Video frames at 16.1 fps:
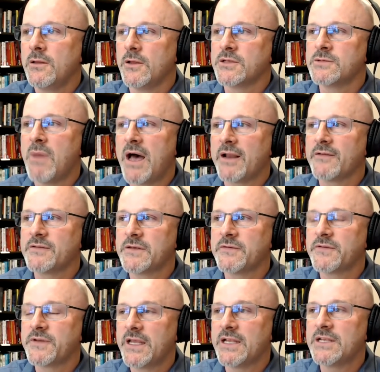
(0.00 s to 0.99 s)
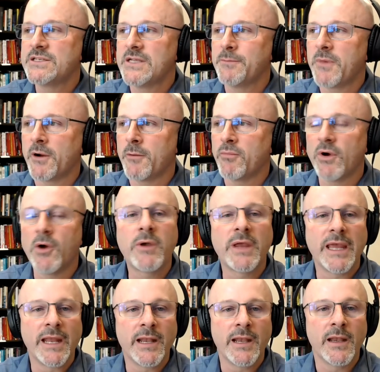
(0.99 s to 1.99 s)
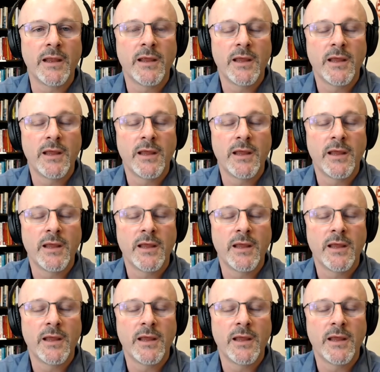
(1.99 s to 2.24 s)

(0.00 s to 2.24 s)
models of kinship are broken.